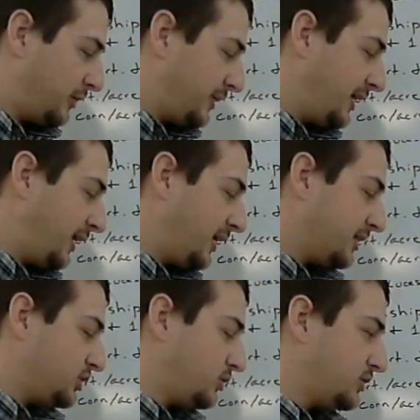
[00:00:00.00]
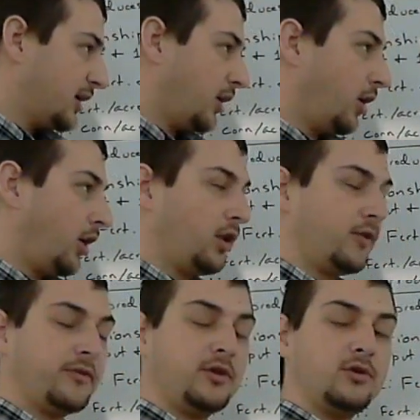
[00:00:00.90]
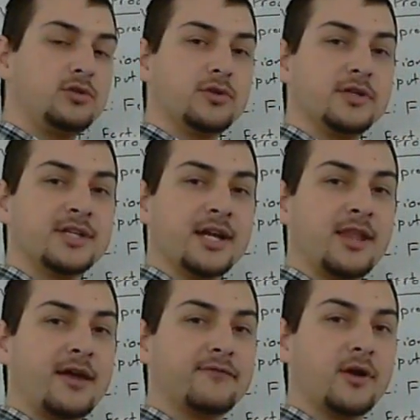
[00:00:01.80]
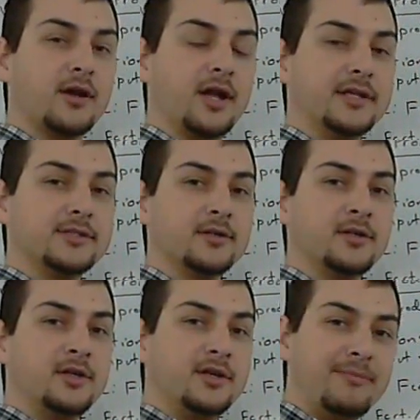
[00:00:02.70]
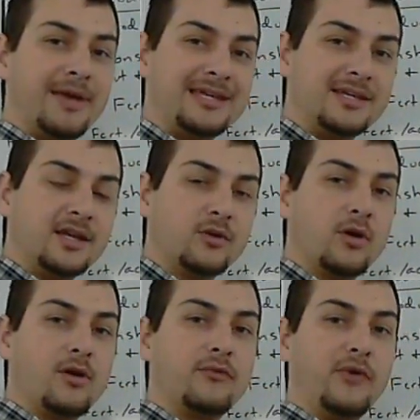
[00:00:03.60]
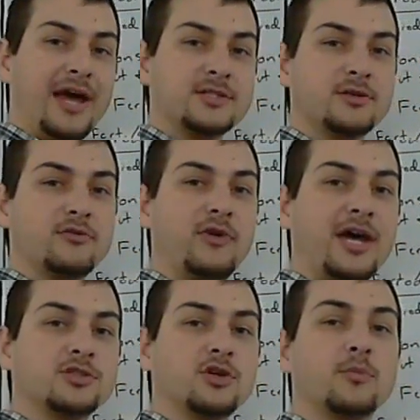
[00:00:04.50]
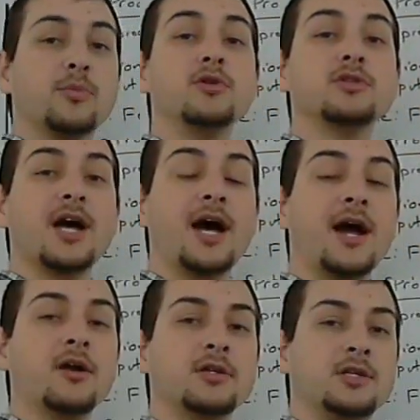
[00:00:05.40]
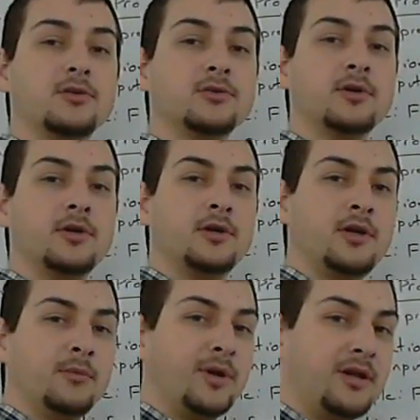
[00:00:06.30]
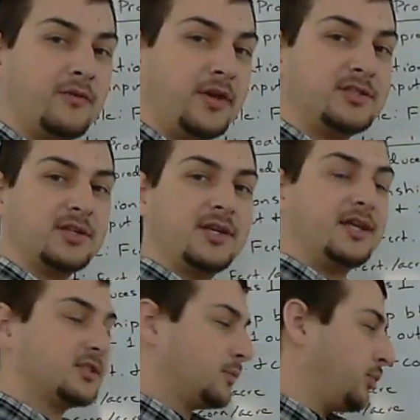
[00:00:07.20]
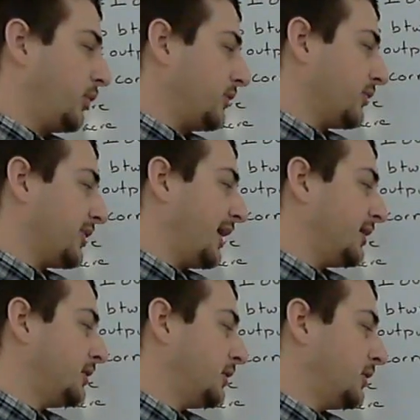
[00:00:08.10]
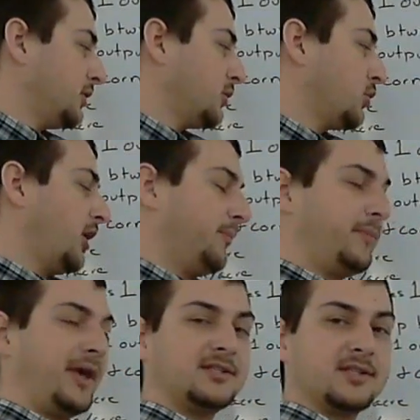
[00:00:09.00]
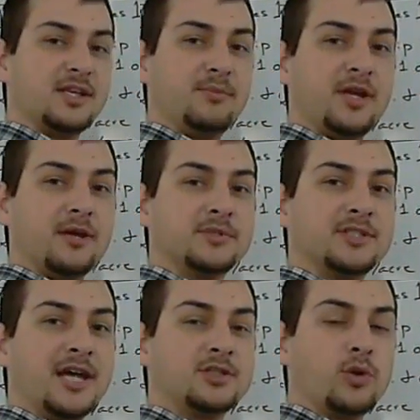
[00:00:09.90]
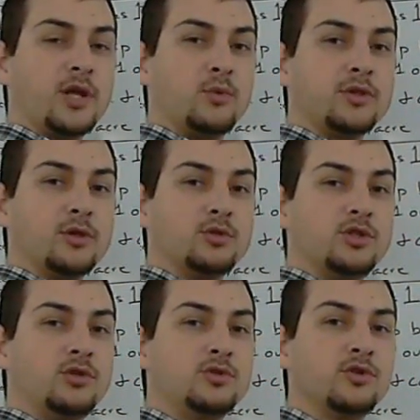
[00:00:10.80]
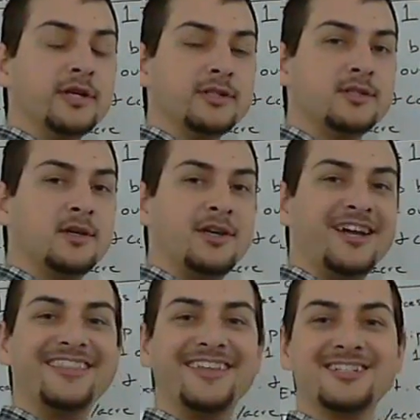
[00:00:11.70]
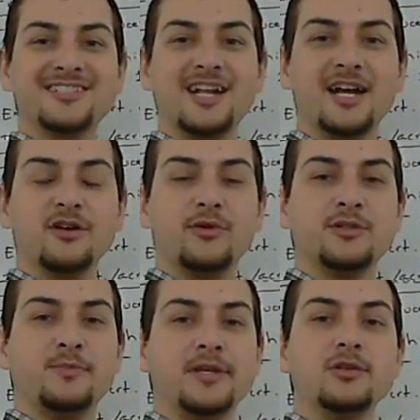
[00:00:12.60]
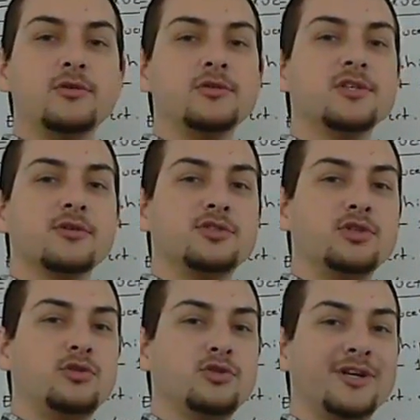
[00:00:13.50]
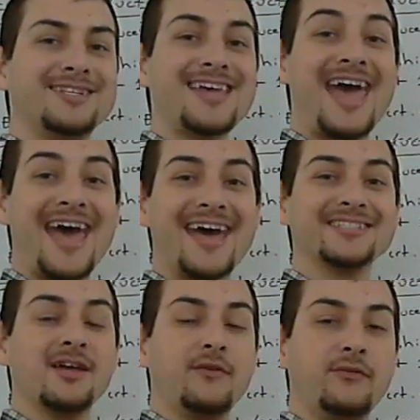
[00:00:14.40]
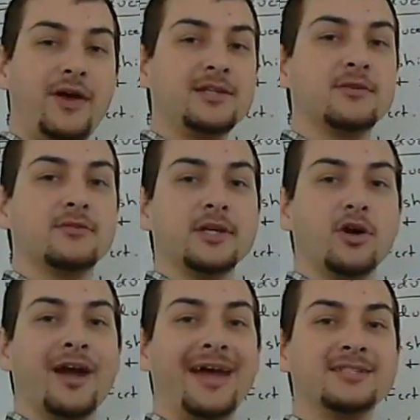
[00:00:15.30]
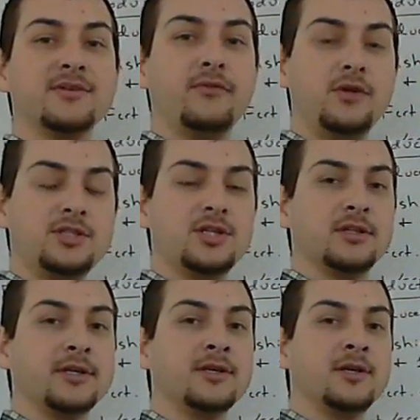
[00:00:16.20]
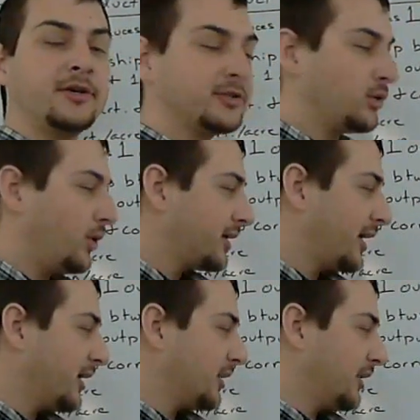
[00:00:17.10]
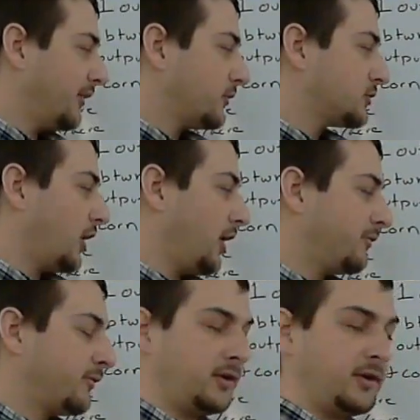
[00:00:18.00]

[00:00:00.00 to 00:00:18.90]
the beginning, it's using all of the nutrients out of that fertilizer, making it grow faster and faster or produce a higher yield. But it eventually hits a point where that crop basically becomes saturated with those nutrients, and then it's not going to be using those nutrients as effectively or as efficiently, so it kind of levels off.